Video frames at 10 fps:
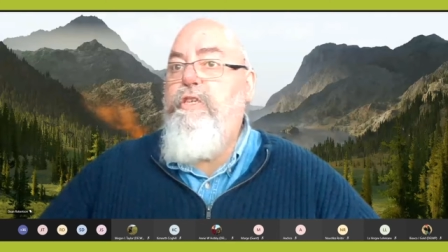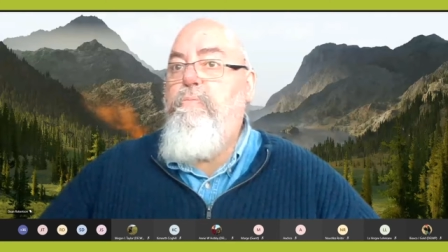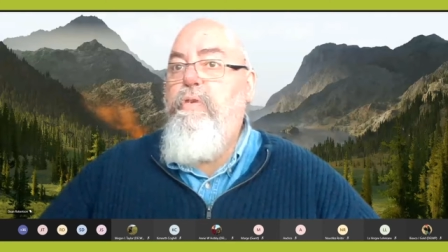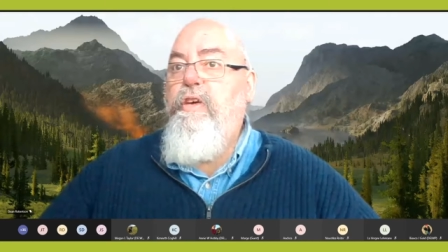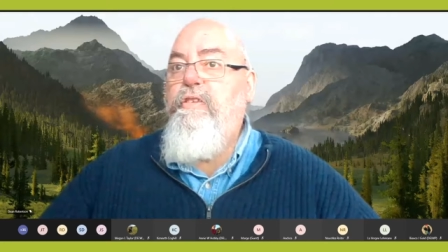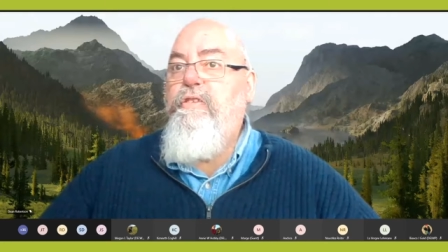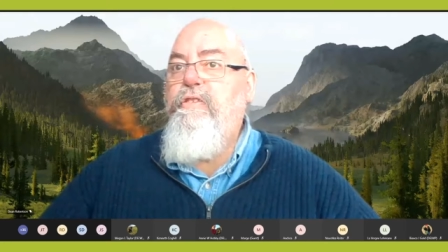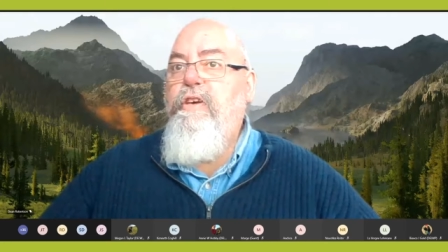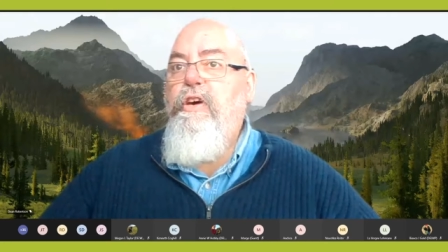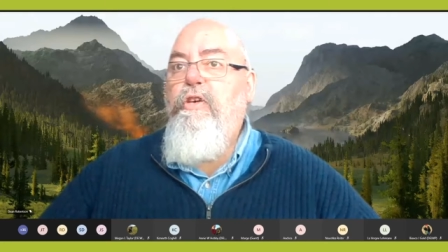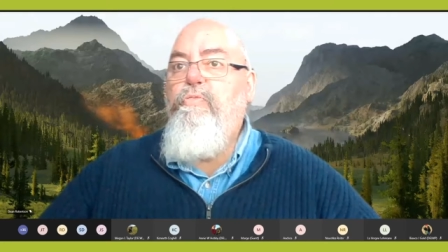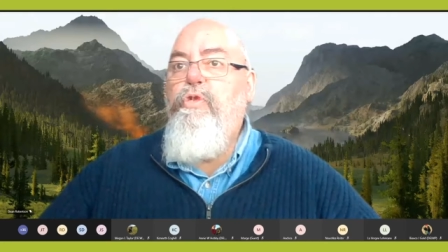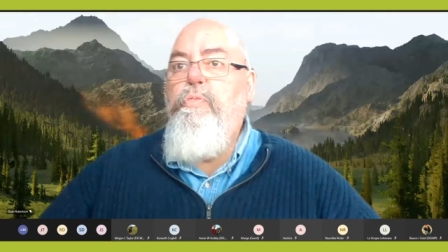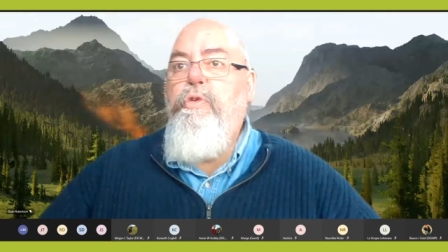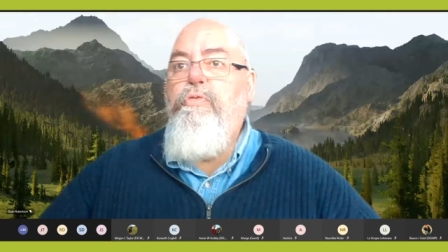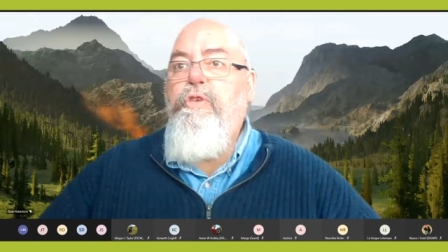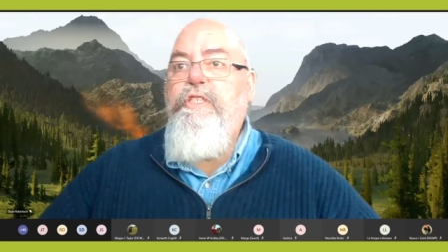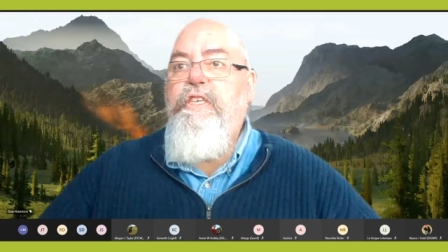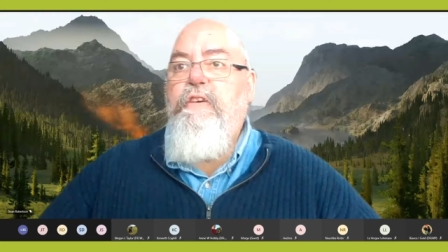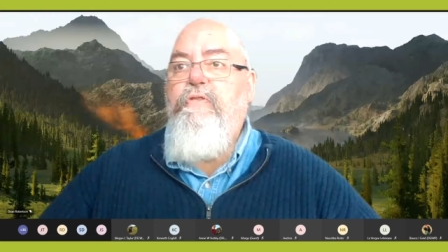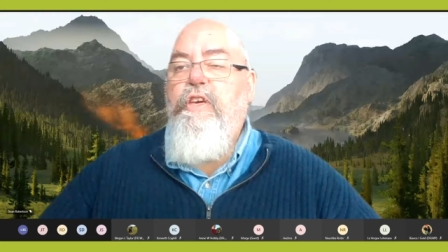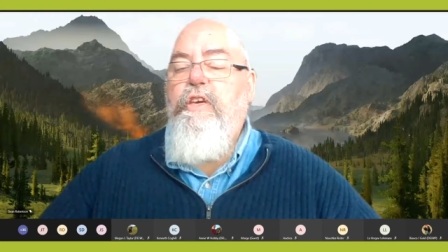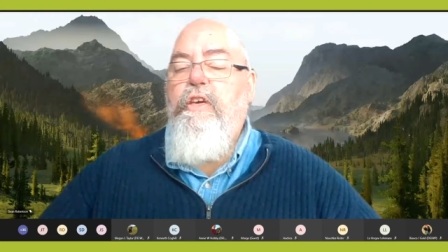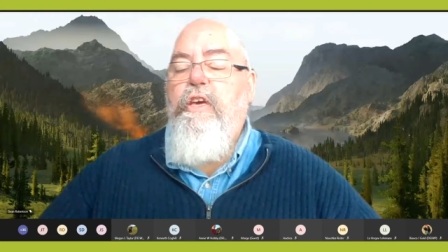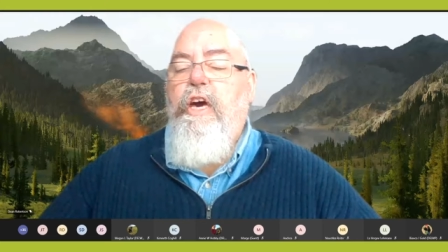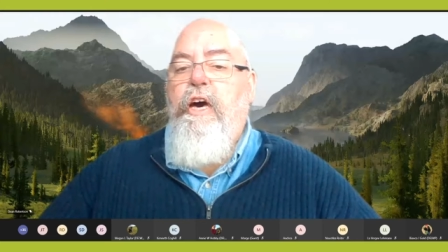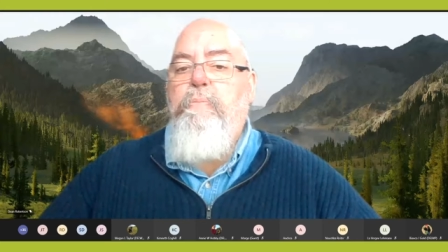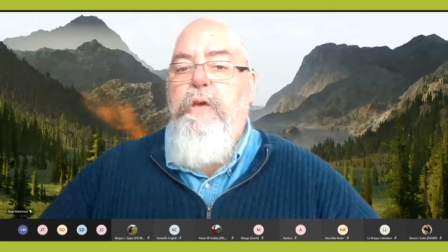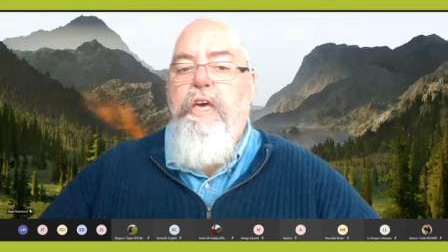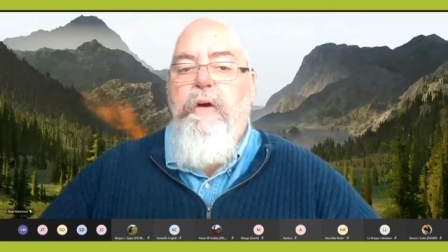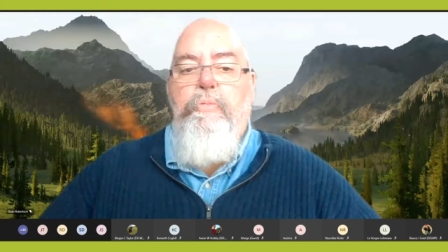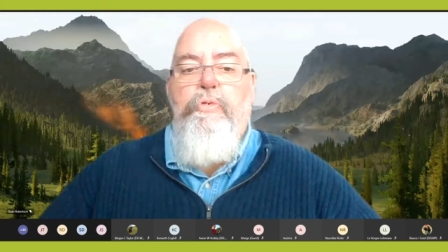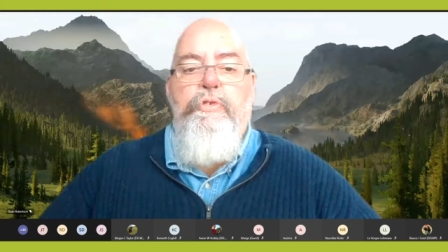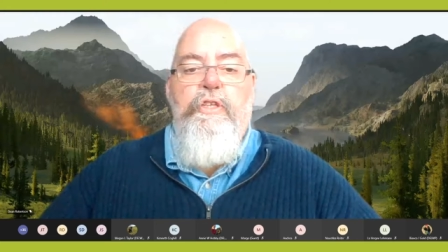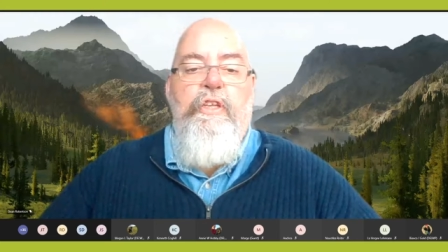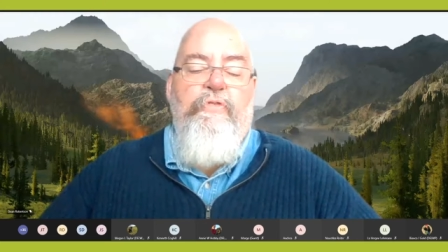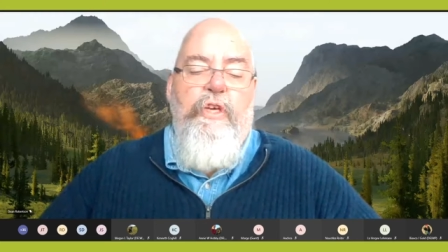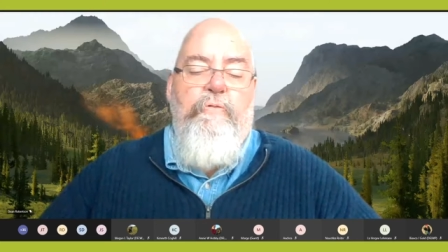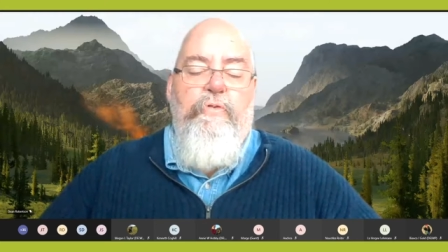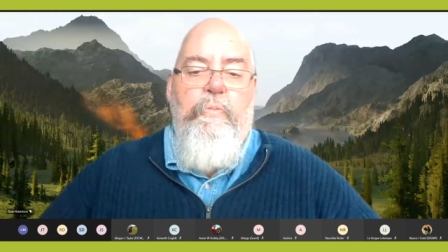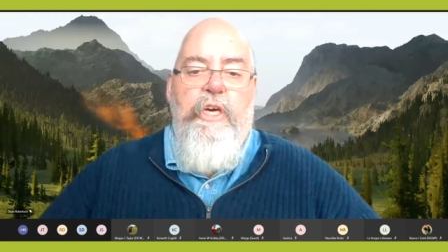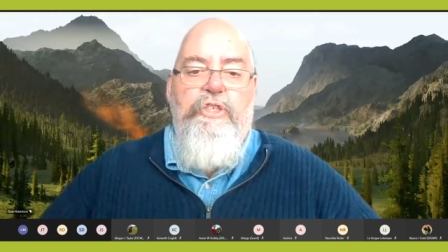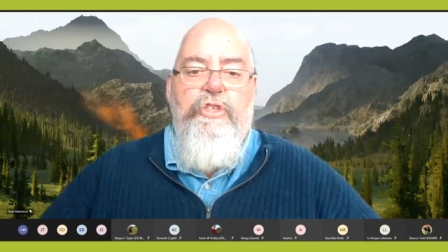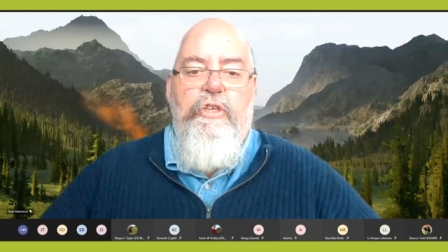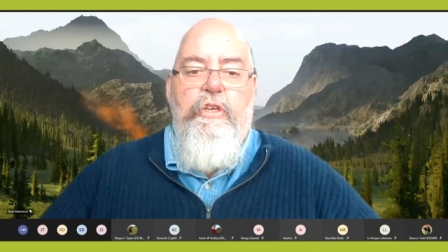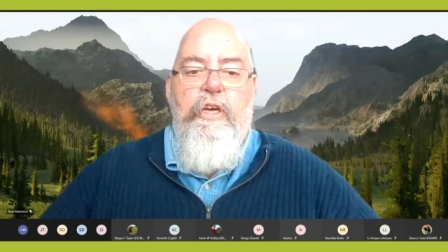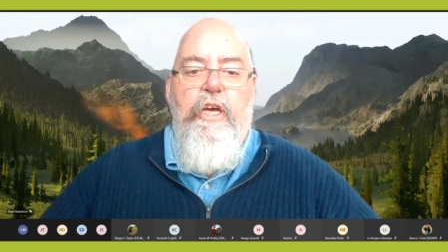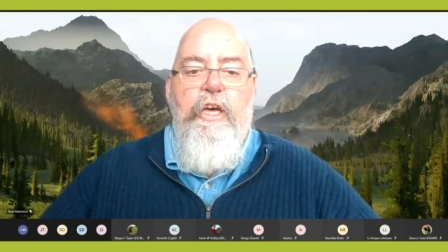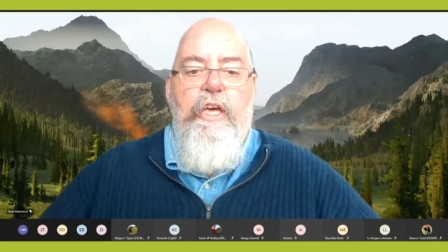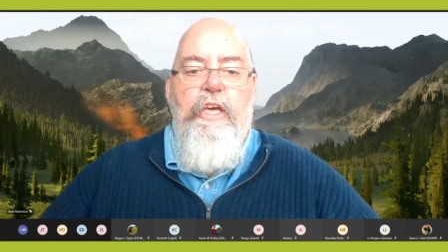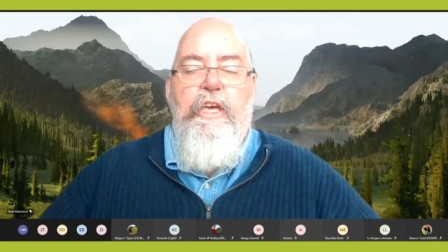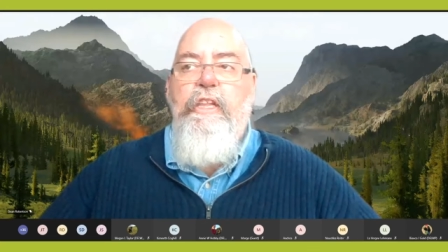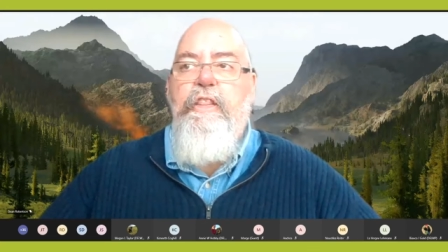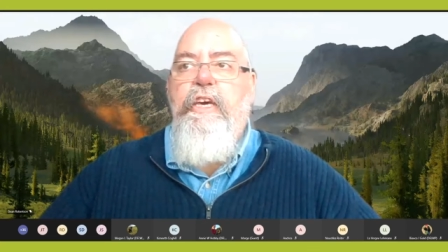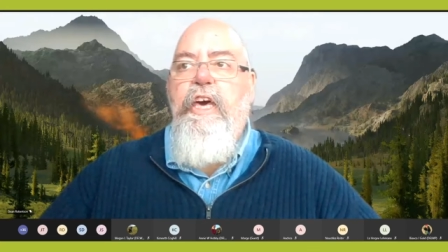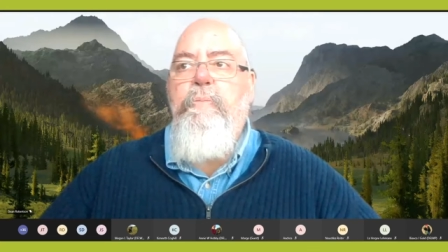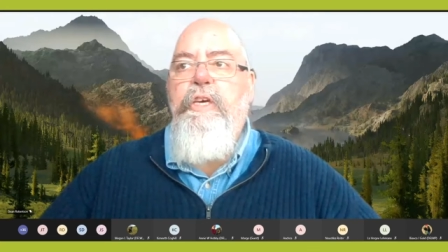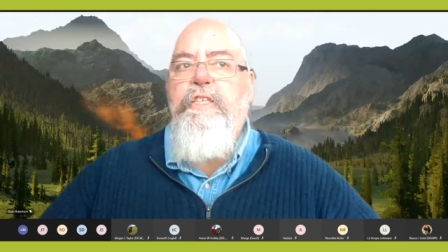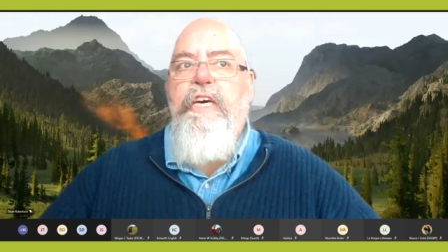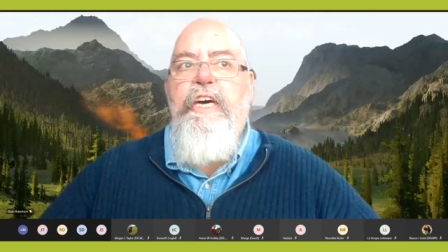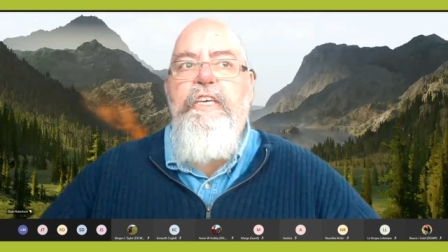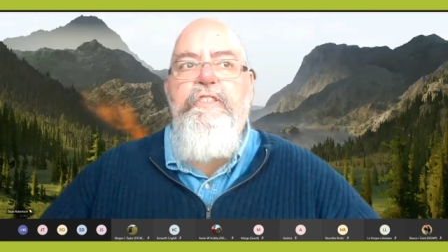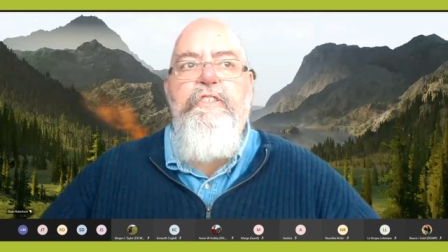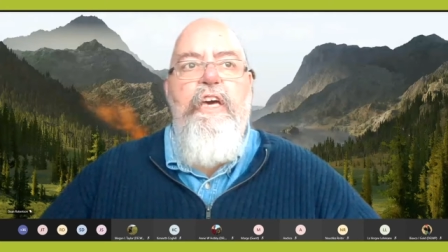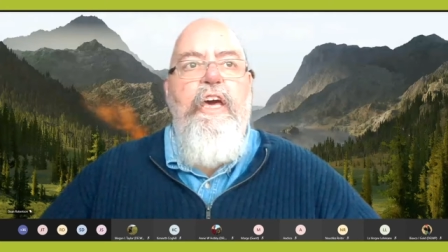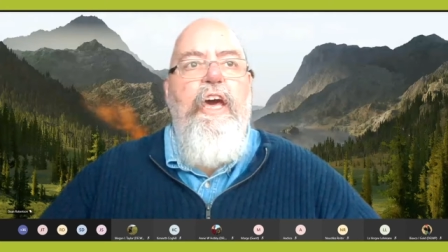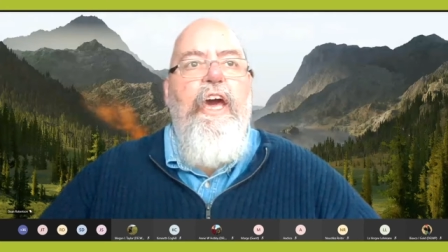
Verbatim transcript: recipients will be receiving uh, pickup or delivery information in, in the coming days.